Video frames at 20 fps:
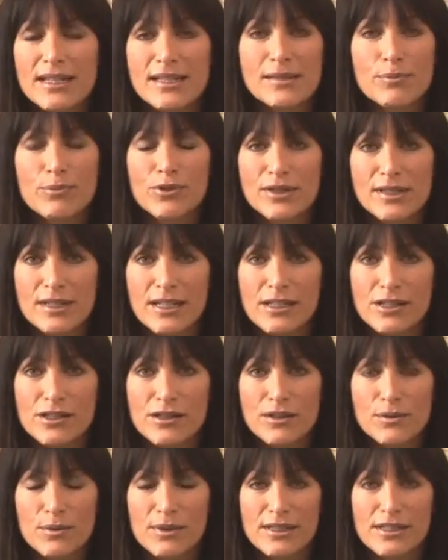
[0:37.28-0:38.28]
these
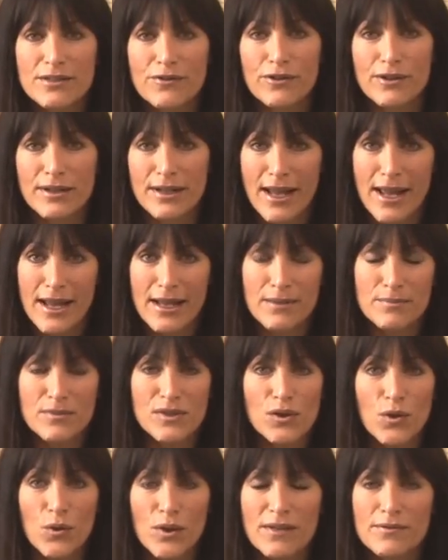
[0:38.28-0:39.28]
procedures with different
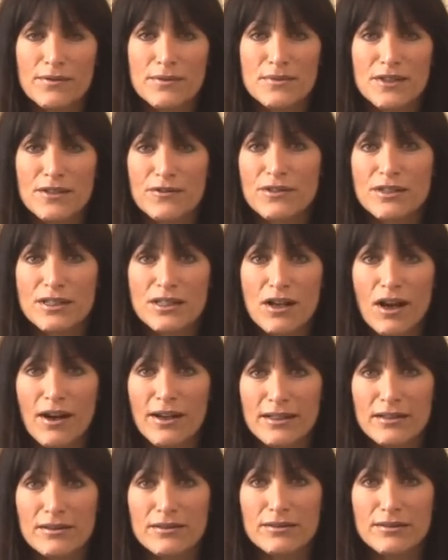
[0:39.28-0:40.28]
names or give them different
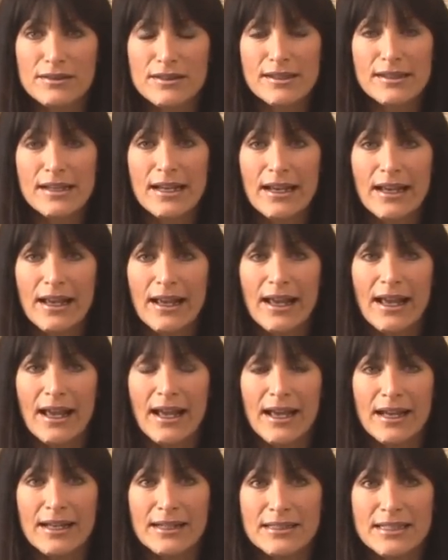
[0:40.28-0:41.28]
titles,
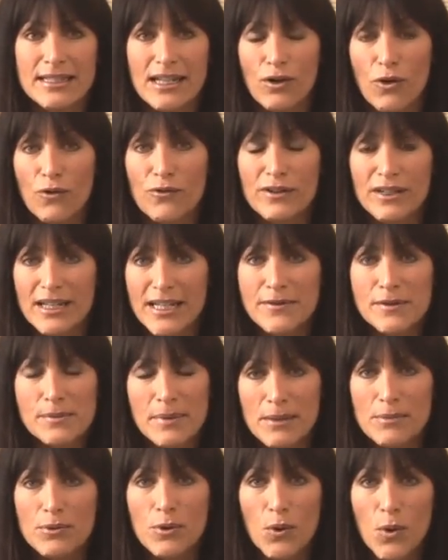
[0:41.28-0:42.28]
and it often leaves
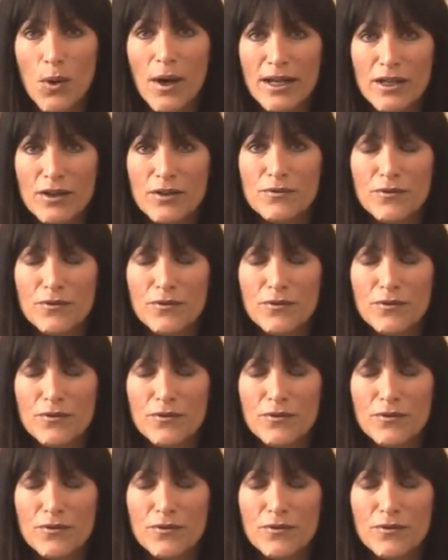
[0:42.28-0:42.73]
people quite